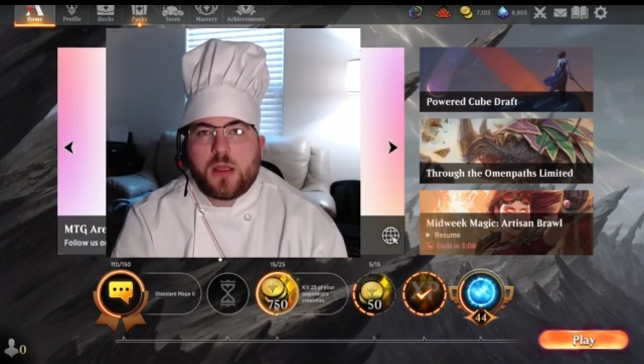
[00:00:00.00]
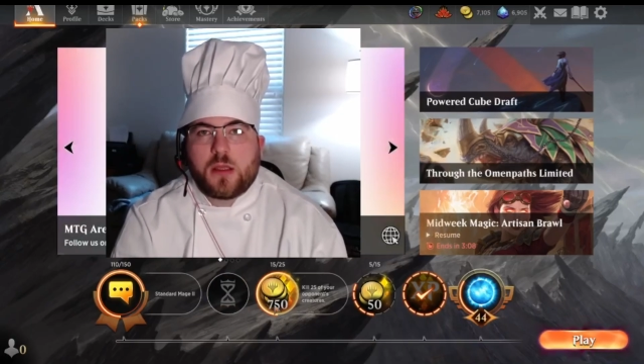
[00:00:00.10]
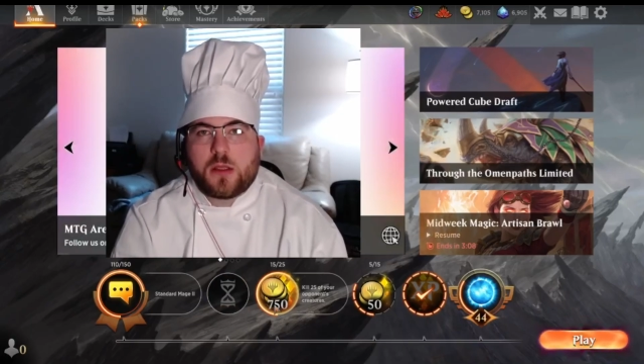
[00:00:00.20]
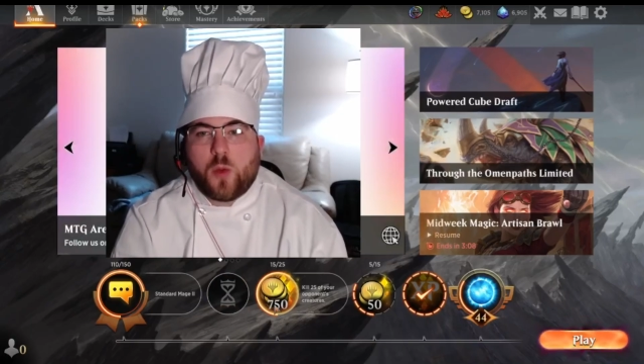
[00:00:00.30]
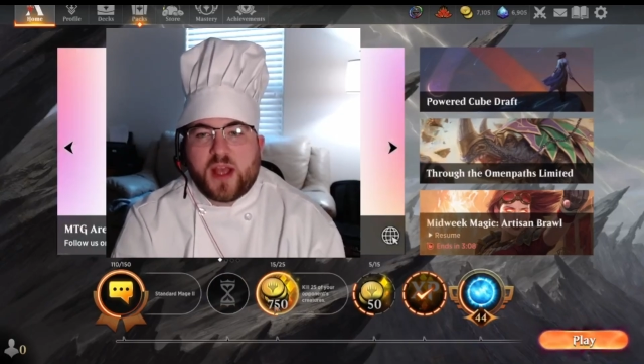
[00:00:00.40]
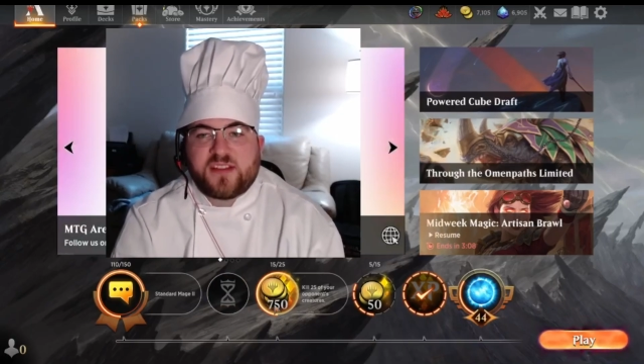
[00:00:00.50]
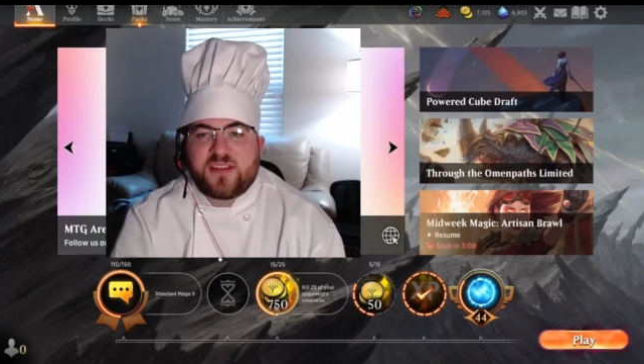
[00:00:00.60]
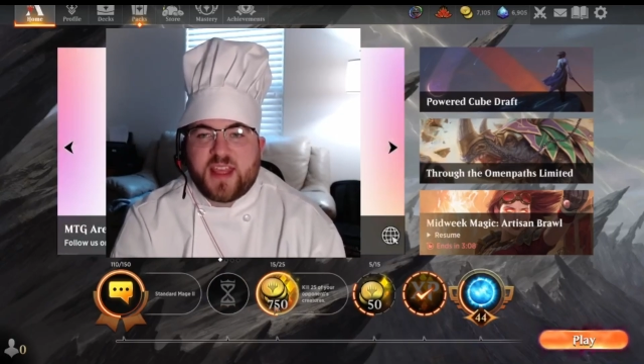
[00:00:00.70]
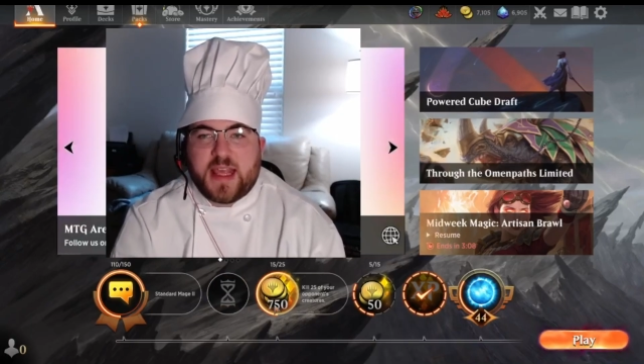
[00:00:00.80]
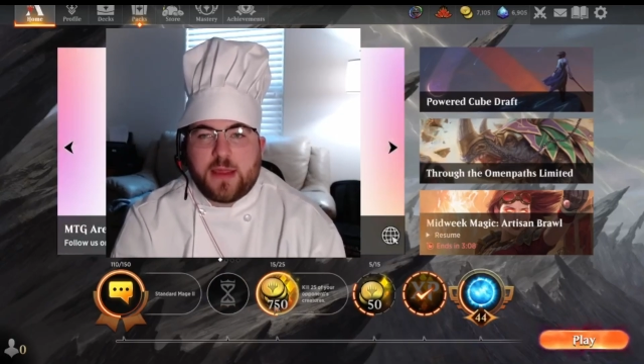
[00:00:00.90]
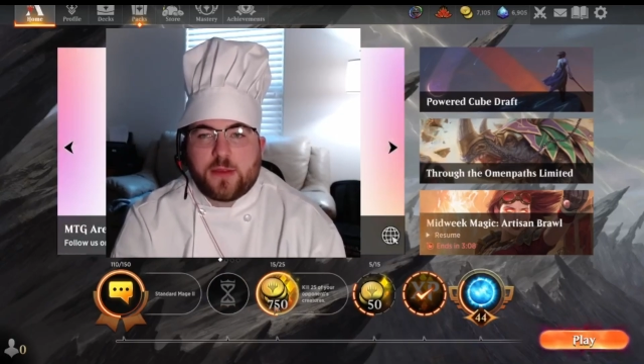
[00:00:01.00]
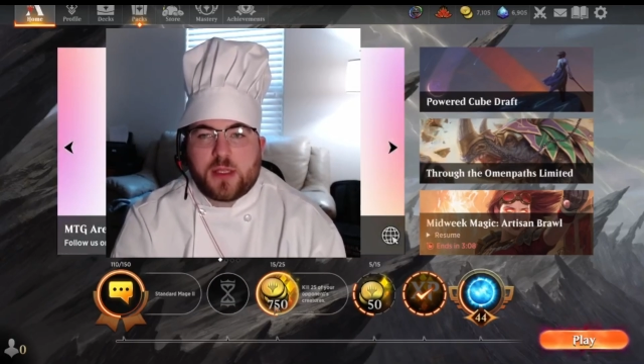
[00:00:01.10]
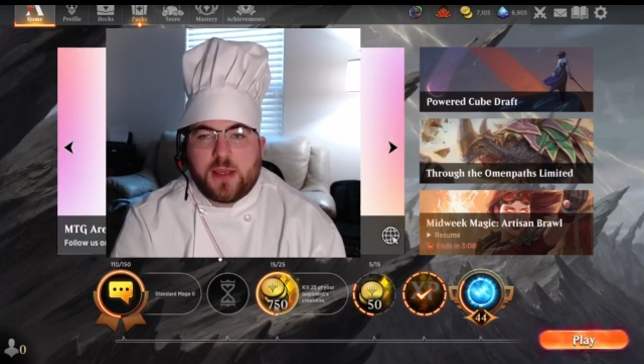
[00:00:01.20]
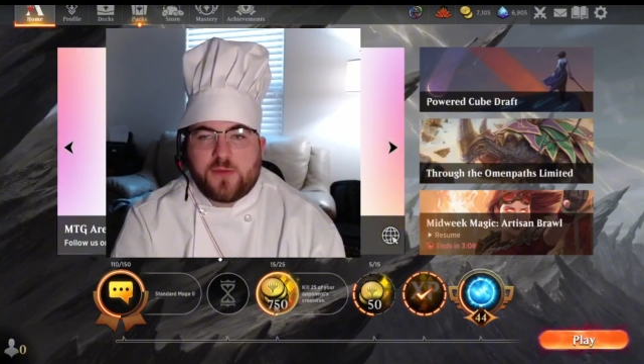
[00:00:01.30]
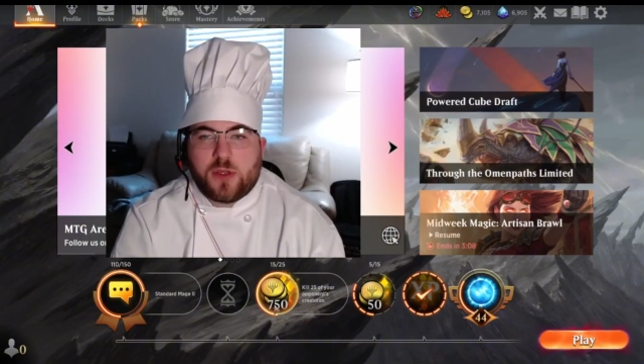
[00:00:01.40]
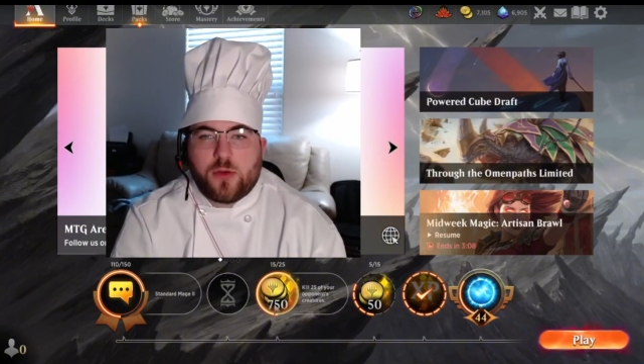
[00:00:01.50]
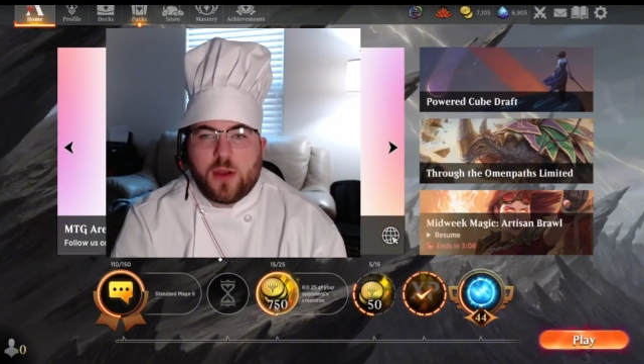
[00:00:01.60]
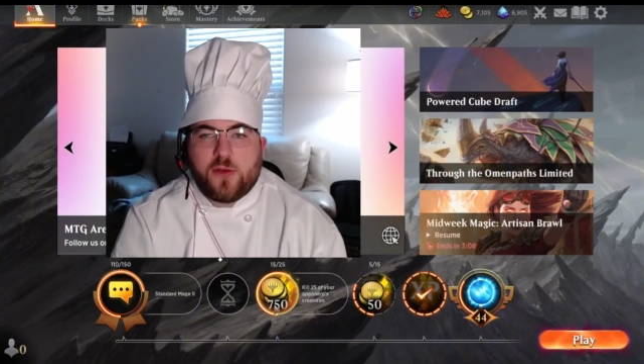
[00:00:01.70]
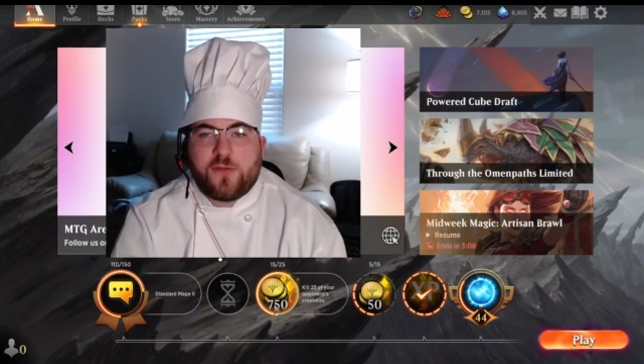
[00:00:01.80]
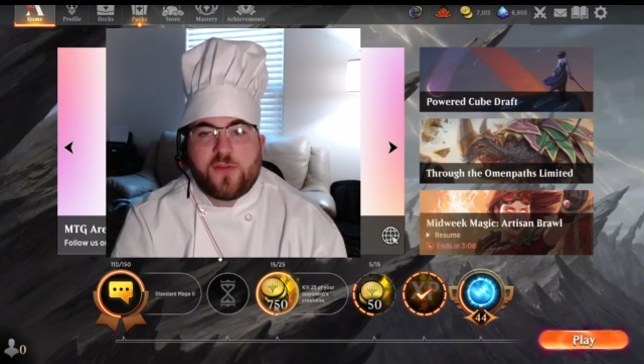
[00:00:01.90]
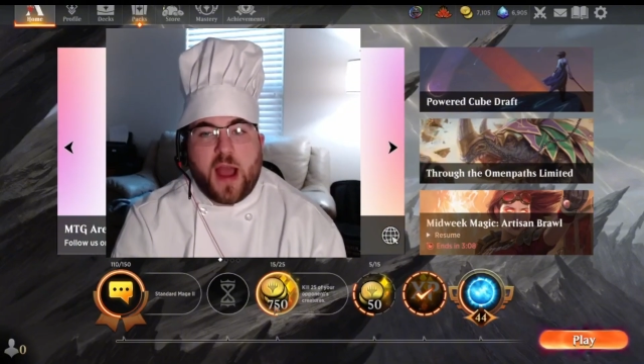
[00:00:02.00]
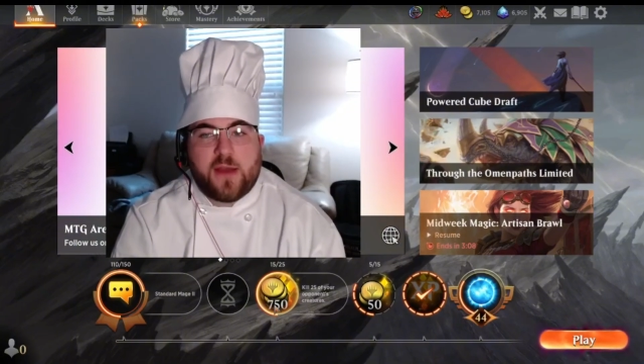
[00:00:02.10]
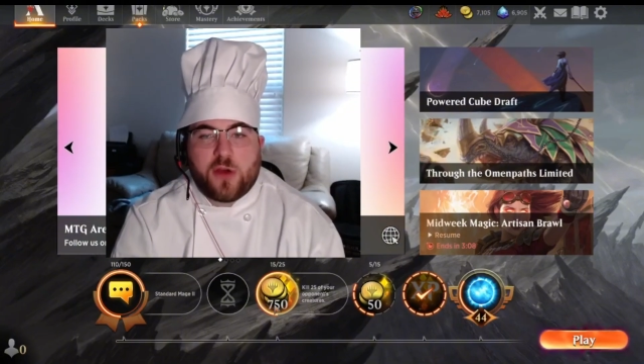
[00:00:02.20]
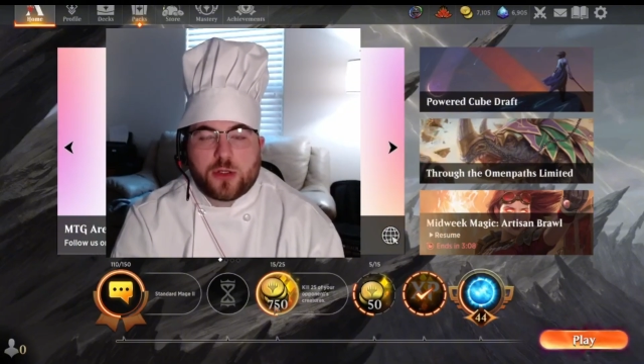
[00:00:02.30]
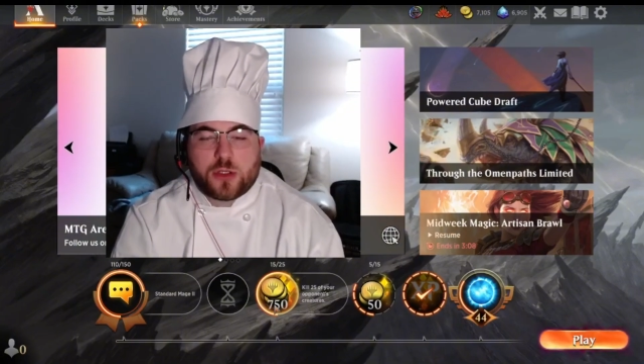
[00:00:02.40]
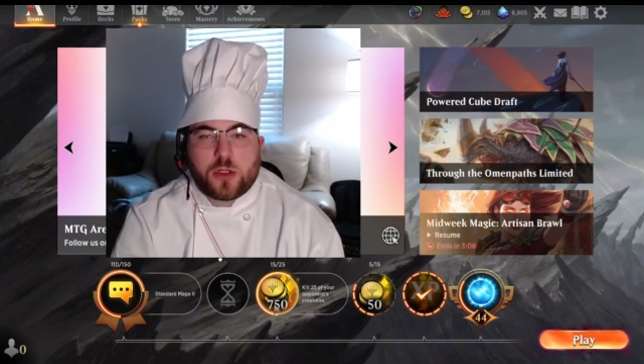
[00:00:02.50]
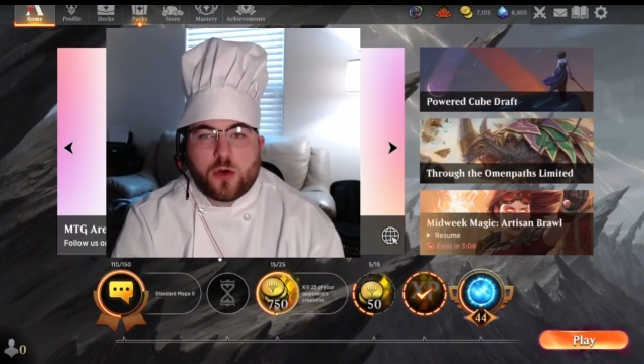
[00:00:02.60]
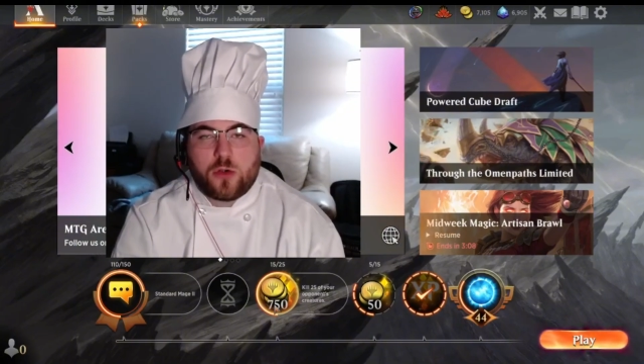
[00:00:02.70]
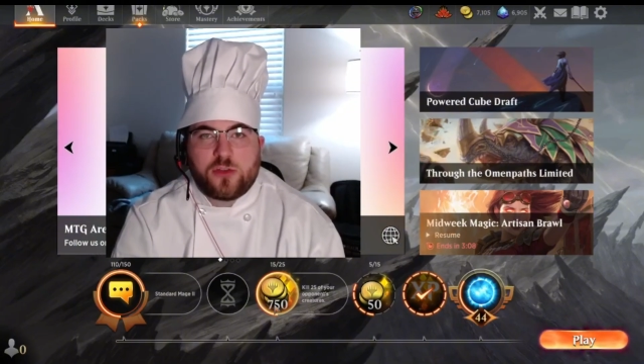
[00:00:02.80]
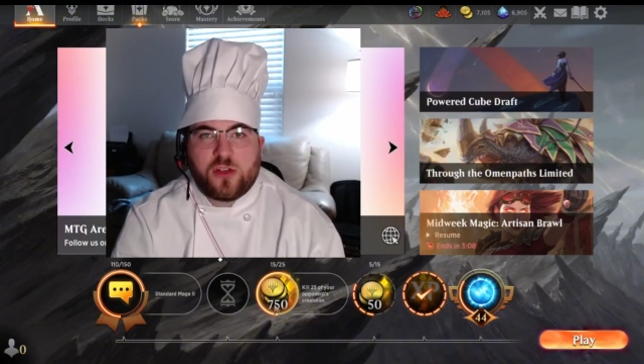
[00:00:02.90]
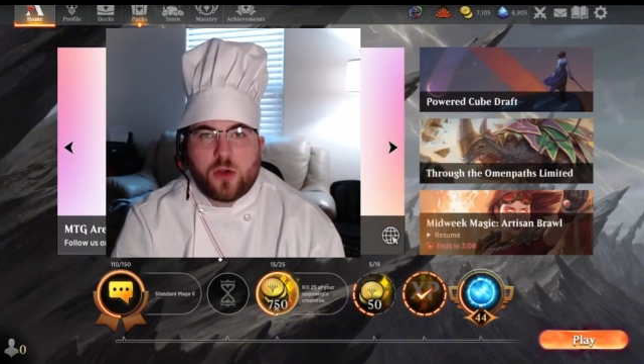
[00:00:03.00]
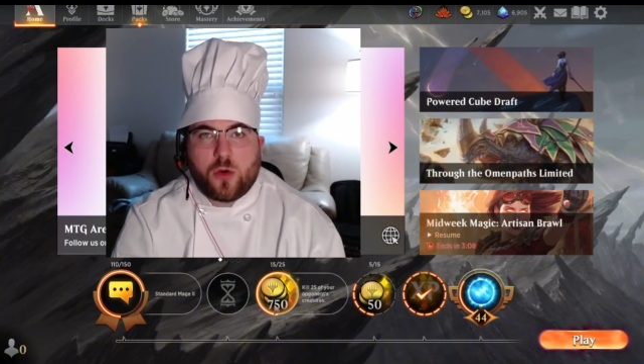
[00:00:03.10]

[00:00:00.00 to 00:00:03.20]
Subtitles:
Quests either give you 500 gold